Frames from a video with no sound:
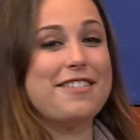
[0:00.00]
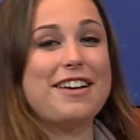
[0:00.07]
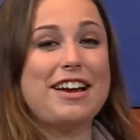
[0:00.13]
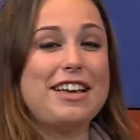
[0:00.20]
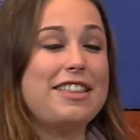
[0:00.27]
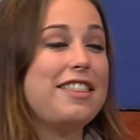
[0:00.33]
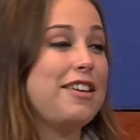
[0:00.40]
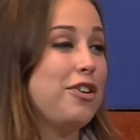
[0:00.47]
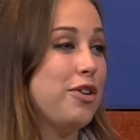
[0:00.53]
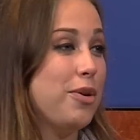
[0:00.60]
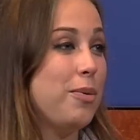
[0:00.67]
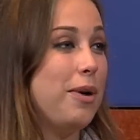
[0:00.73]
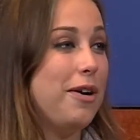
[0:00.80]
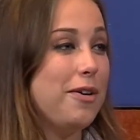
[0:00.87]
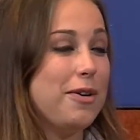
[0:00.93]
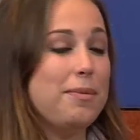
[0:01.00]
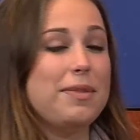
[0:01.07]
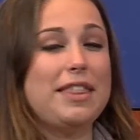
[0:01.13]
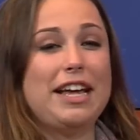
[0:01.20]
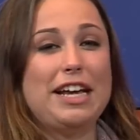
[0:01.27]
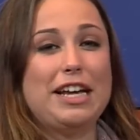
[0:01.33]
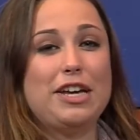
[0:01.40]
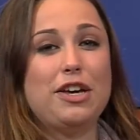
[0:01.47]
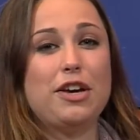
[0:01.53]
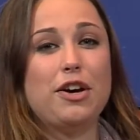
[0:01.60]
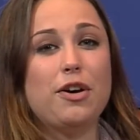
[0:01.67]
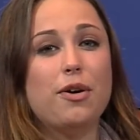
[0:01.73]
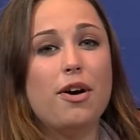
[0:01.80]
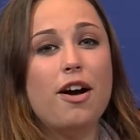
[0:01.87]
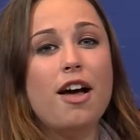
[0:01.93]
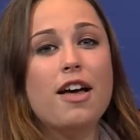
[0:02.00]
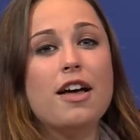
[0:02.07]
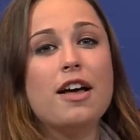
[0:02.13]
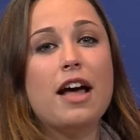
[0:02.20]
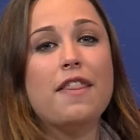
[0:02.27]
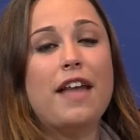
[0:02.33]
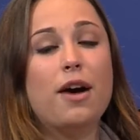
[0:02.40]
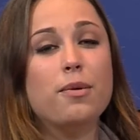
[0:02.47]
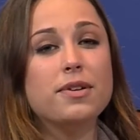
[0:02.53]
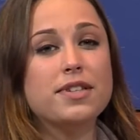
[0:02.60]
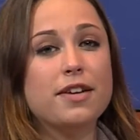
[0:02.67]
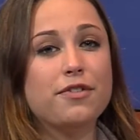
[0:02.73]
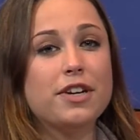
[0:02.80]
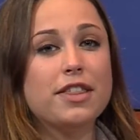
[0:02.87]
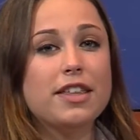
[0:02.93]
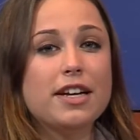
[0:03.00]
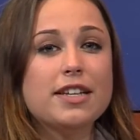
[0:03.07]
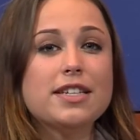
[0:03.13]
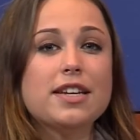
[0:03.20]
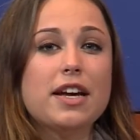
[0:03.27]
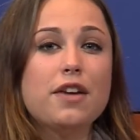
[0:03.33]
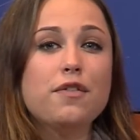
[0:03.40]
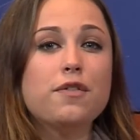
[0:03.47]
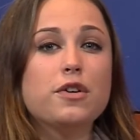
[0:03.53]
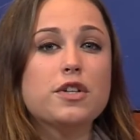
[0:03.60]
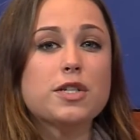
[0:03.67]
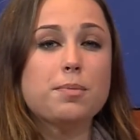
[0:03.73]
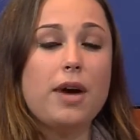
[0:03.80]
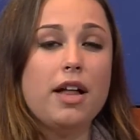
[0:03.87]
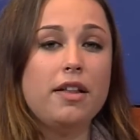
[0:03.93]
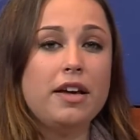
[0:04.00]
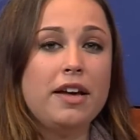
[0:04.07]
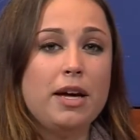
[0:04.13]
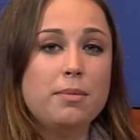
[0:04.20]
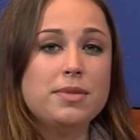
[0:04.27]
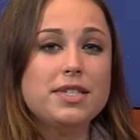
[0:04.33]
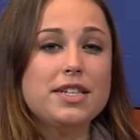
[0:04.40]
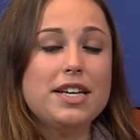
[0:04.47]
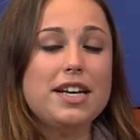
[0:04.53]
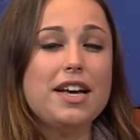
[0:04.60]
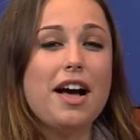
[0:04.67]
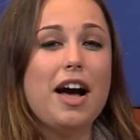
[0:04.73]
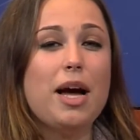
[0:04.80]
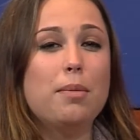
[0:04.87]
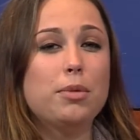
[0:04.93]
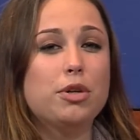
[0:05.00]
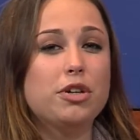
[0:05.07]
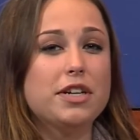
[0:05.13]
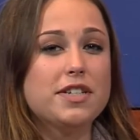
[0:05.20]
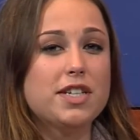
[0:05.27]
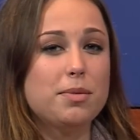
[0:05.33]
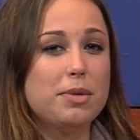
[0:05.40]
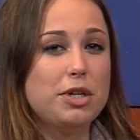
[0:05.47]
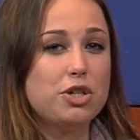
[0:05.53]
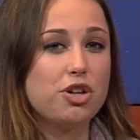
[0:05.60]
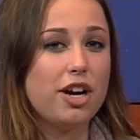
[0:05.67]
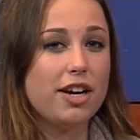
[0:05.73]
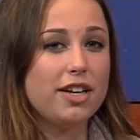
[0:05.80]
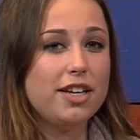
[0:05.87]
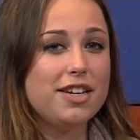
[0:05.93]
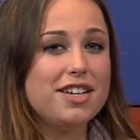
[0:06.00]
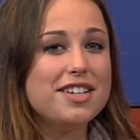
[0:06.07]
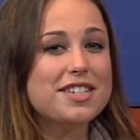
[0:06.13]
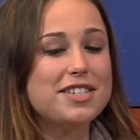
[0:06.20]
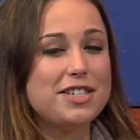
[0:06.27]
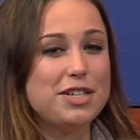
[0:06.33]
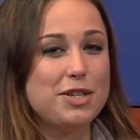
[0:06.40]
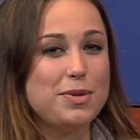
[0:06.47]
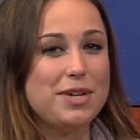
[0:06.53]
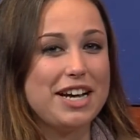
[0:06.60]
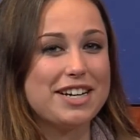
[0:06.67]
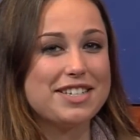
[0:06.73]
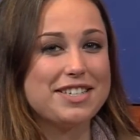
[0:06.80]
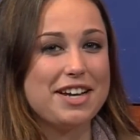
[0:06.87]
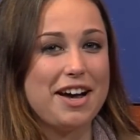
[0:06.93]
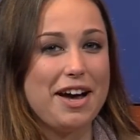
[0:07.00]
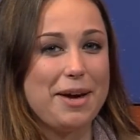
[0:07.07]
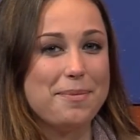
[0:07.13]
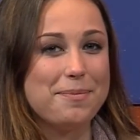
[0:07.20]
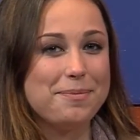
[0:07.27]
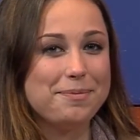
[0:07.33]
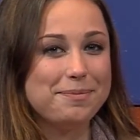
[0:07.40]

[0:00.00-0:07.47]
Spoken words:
All right, you're welcome. Thank you. And that was everything today for Spotlight MC. I'm Carissa Mandrakia. See you next time.